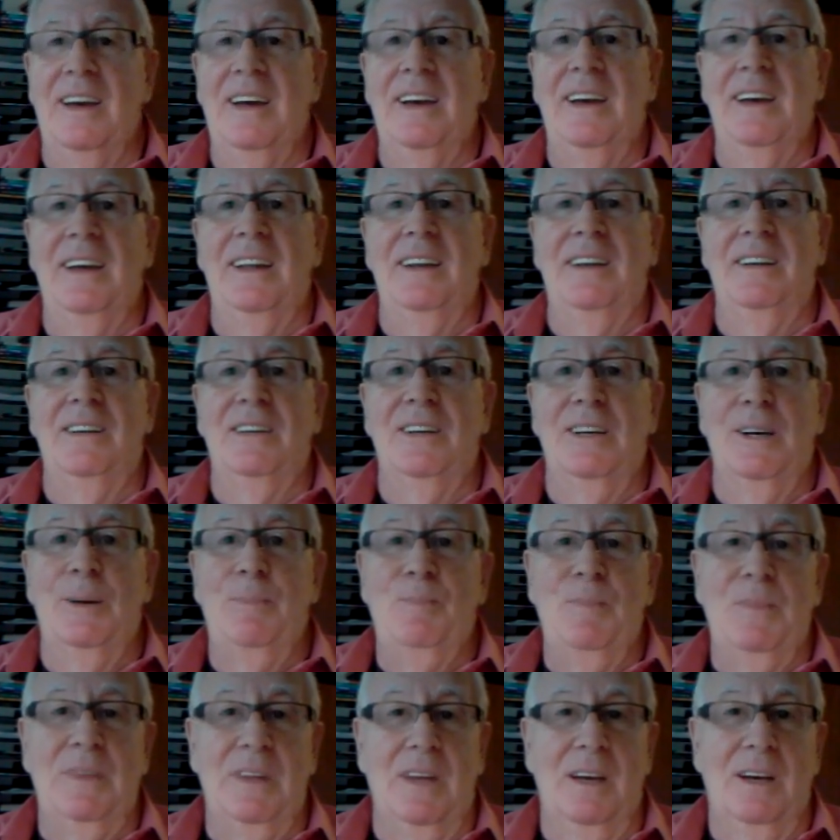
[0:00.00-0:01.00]
And
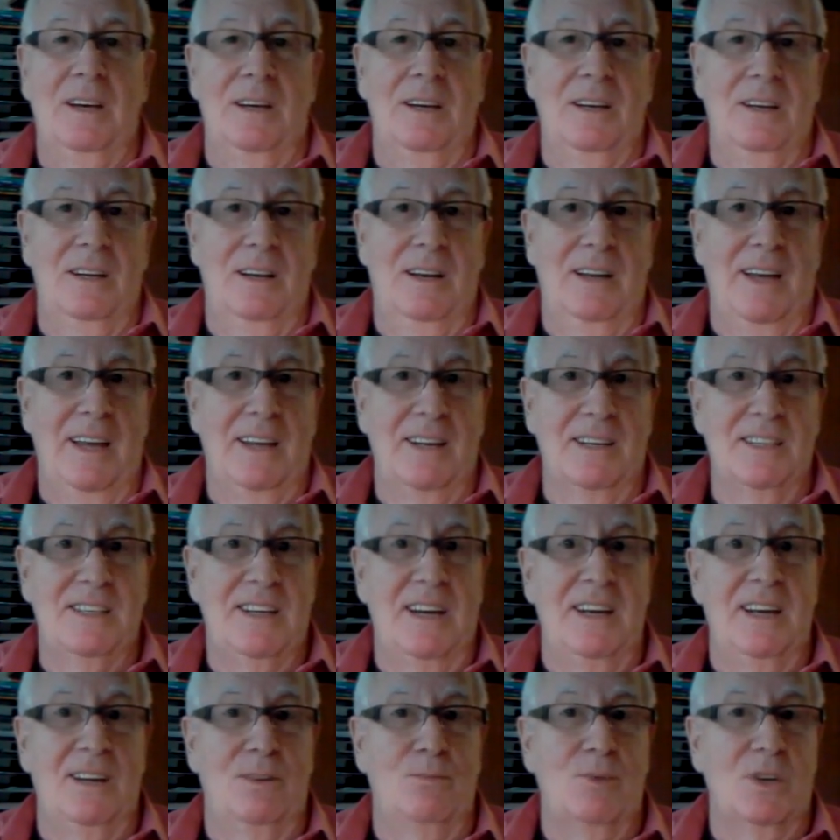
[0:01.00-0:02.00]
like I
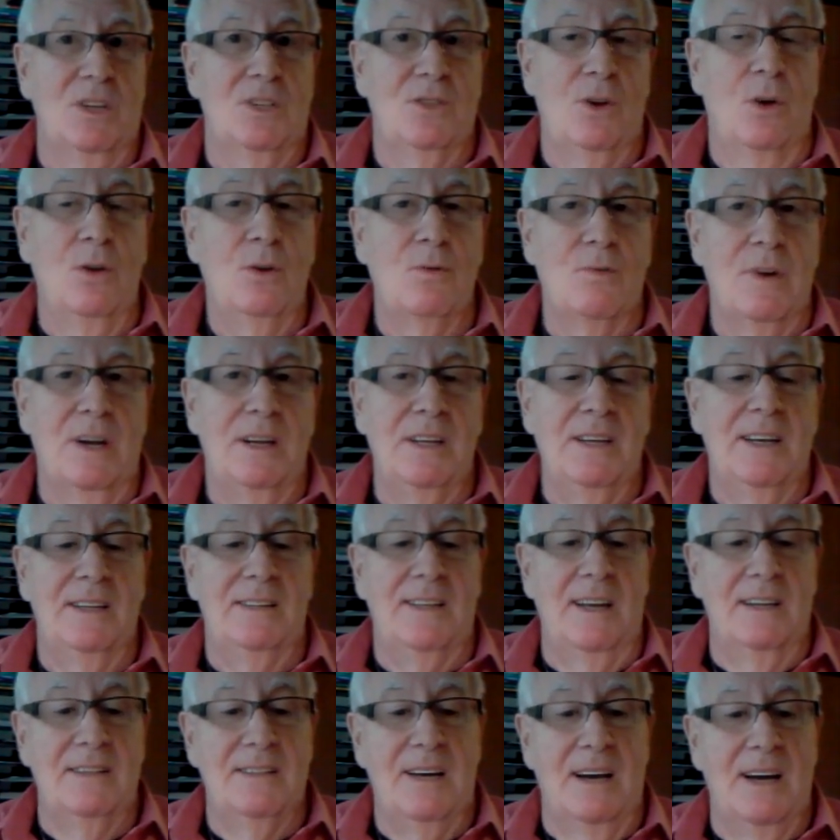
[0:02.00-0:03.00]
say, it was already
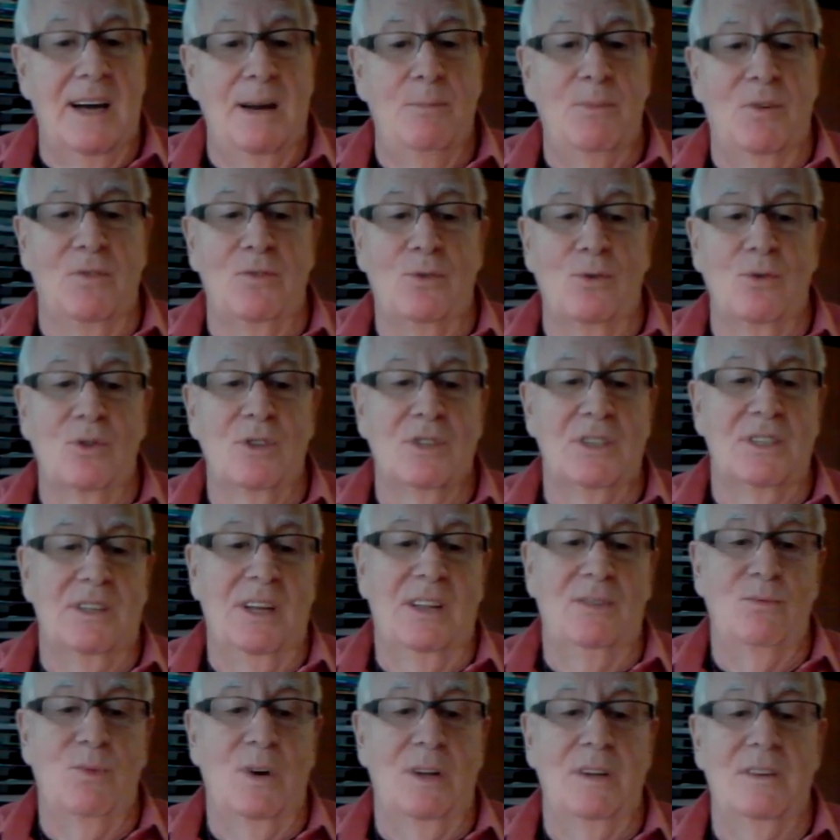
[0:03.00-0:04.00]
at that time, of course,
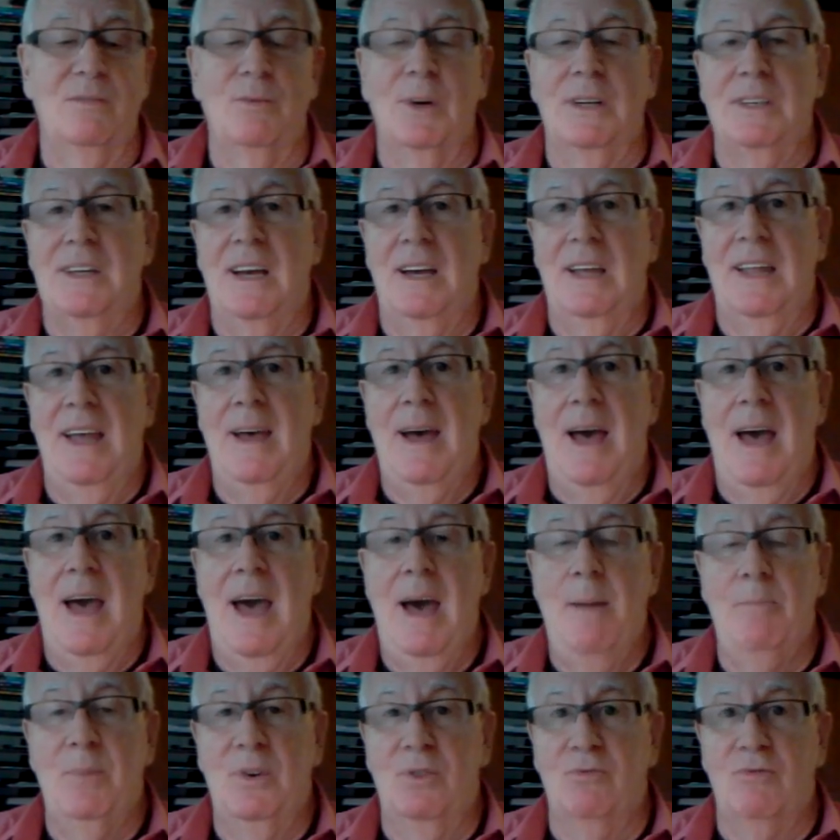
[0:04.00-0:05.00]
that what
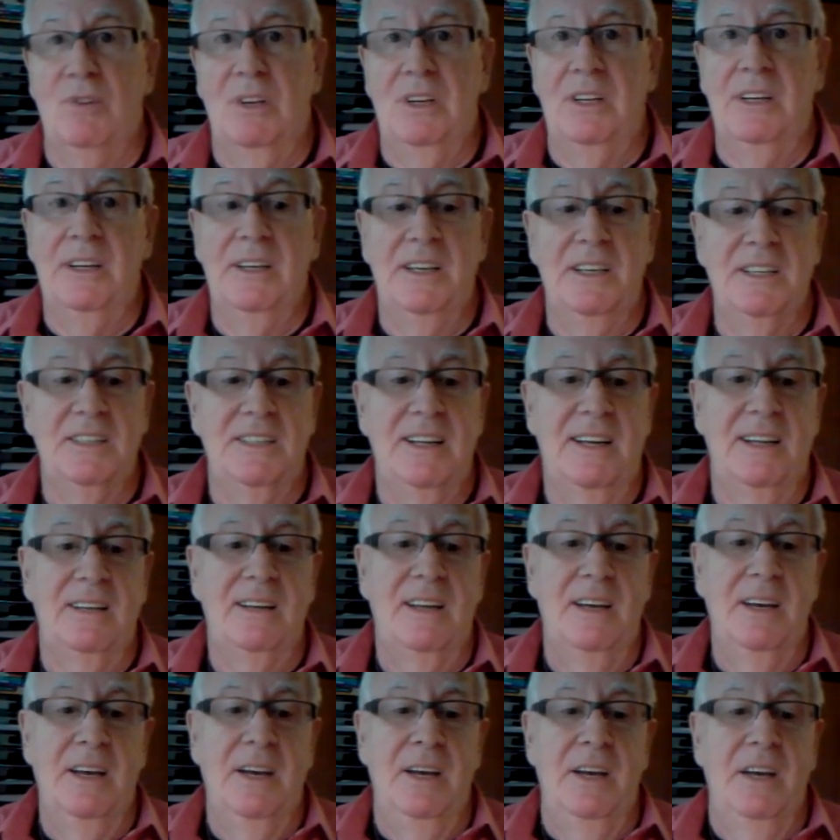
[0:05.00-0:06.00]
happened really is that
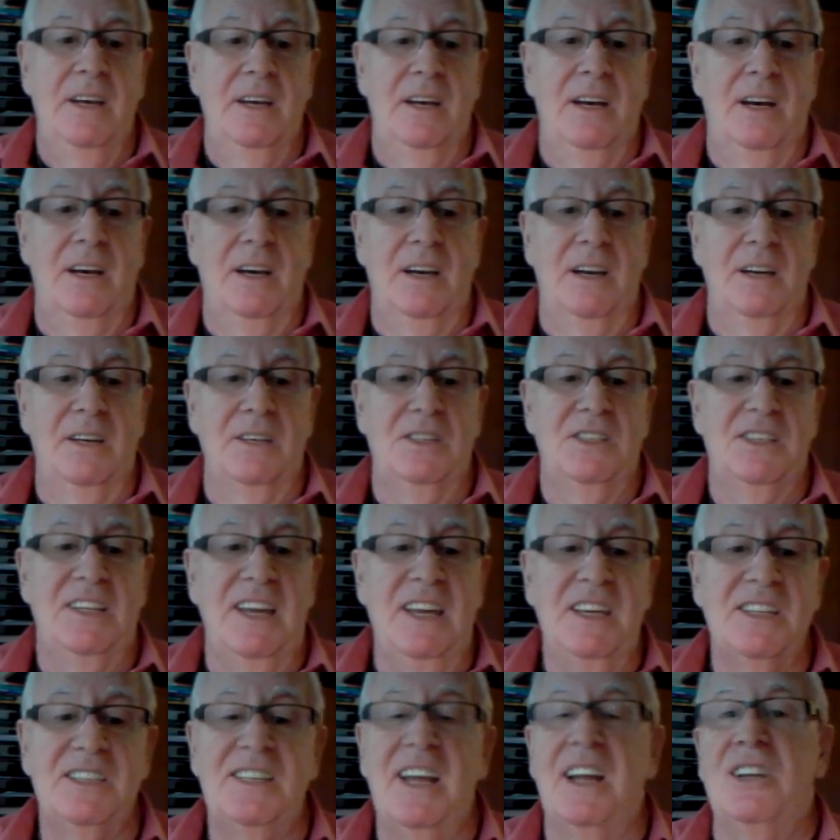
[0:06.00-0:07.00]

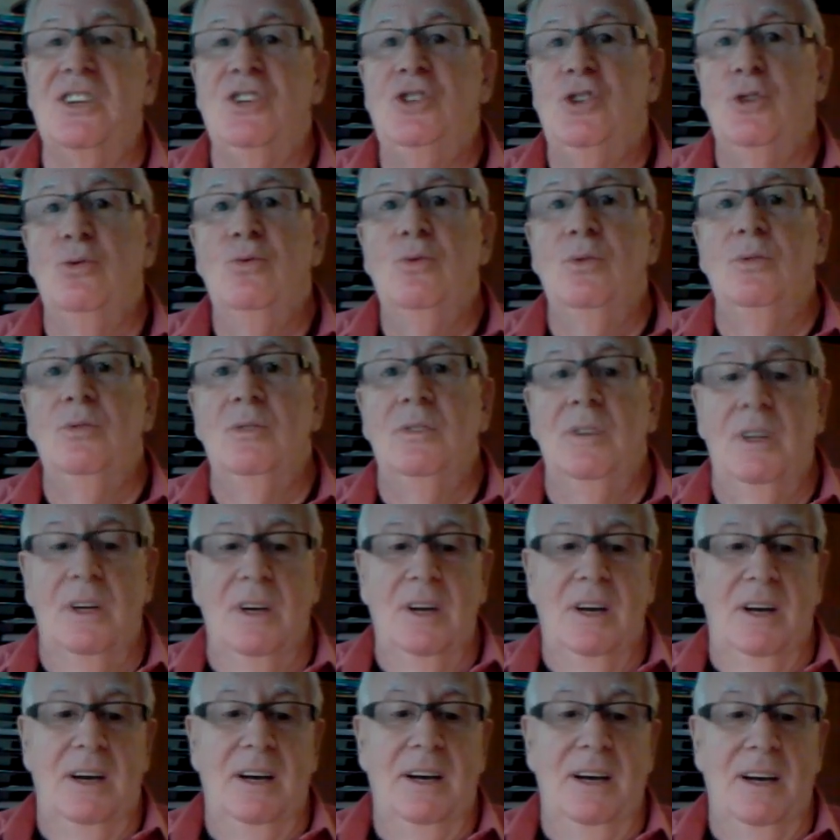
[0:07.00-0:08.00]
since that June
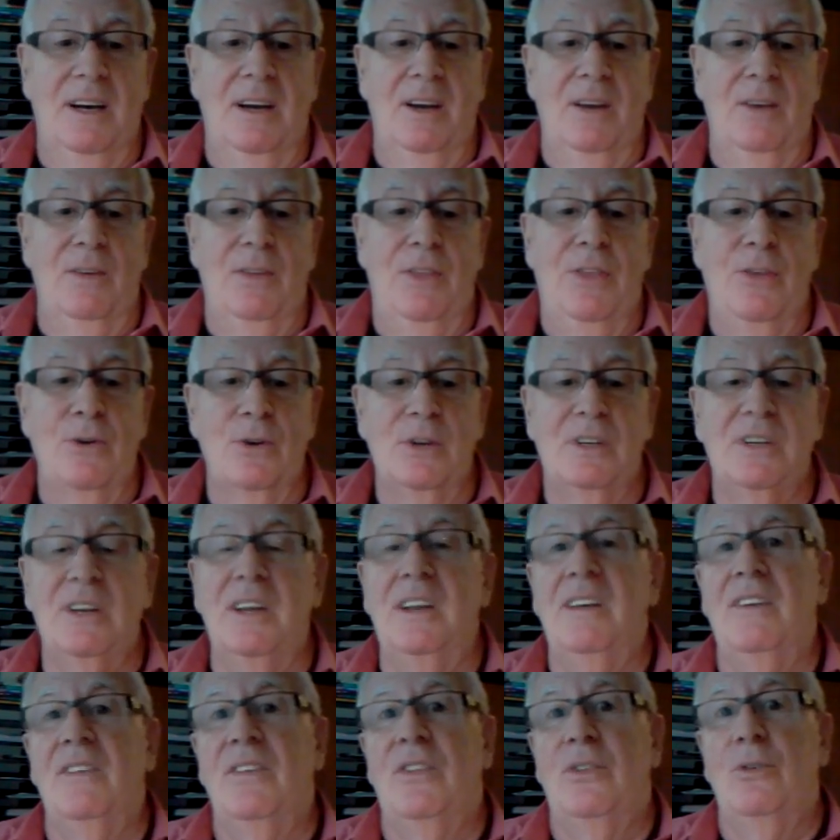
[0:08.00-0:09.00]

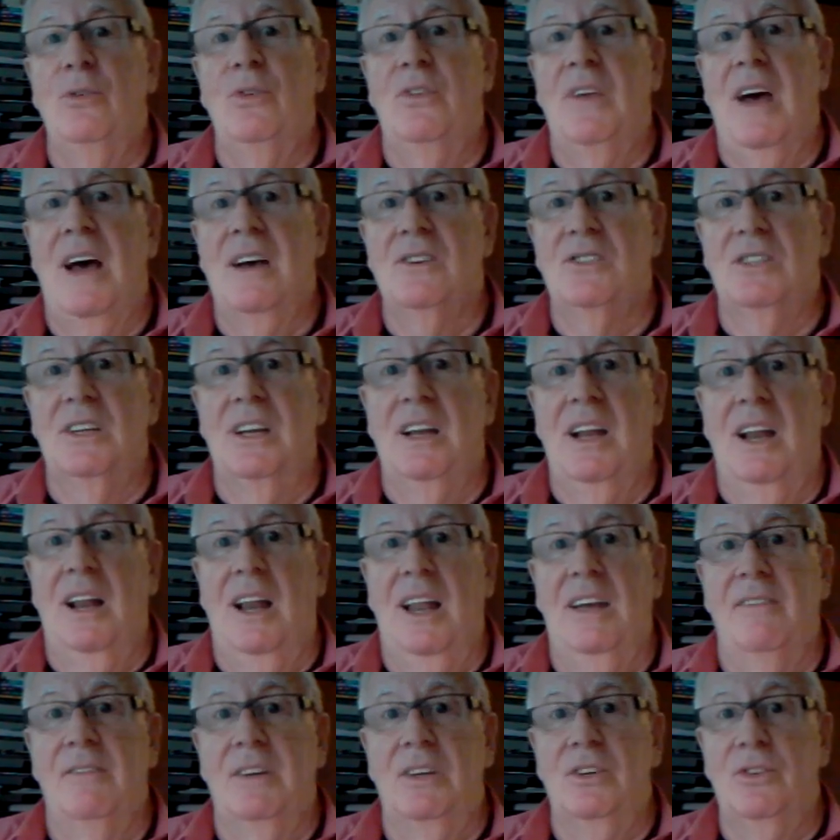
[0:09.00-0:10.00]
13th,
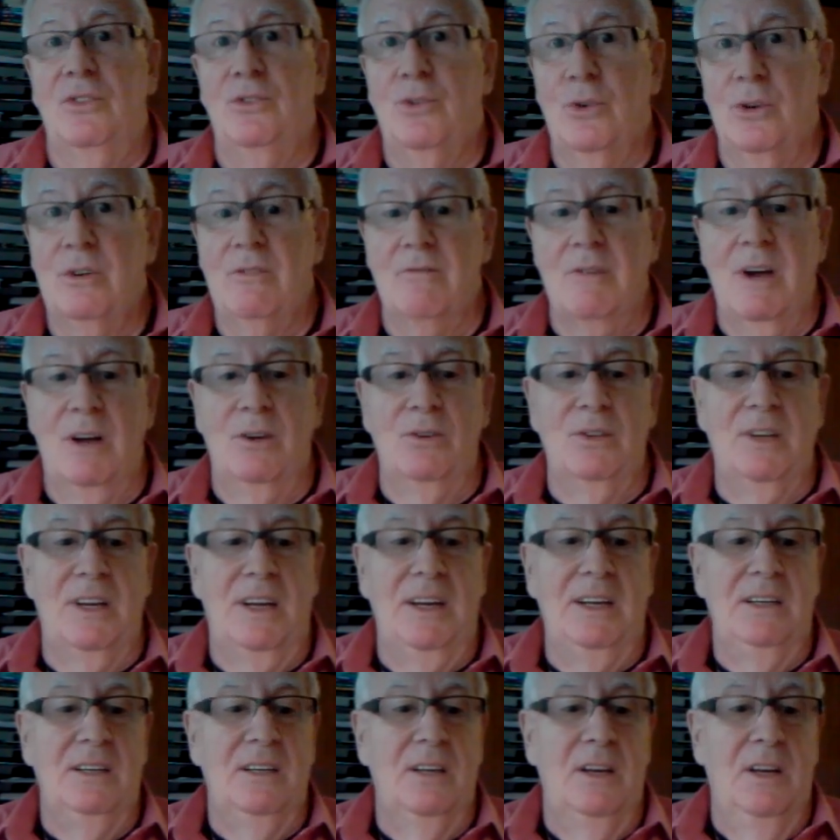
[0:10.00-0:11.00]
2011 turnaround
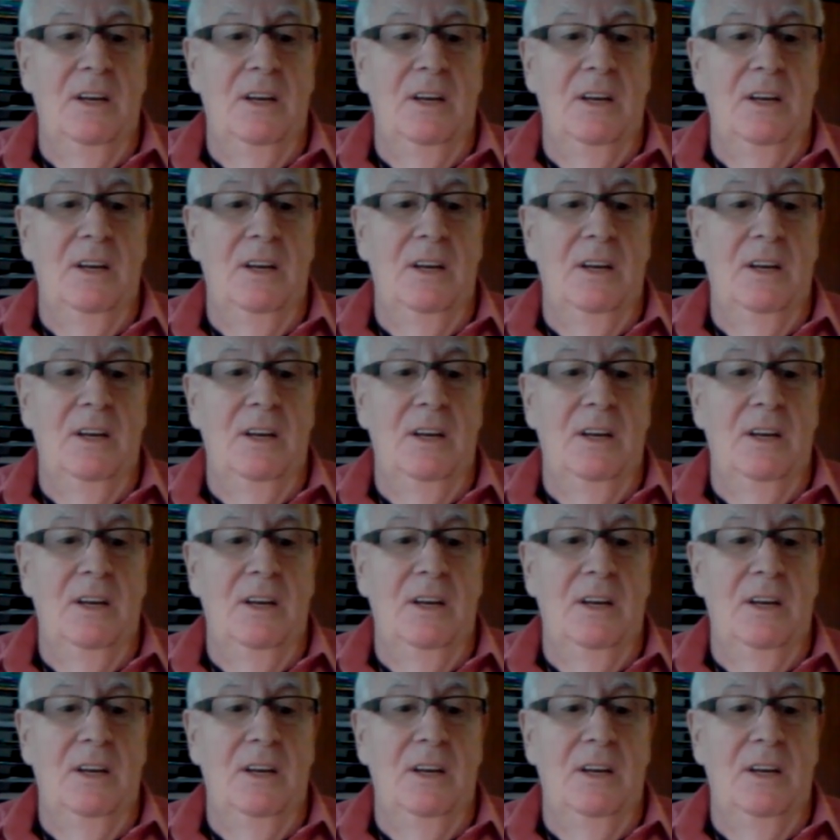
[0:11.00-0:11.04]
date,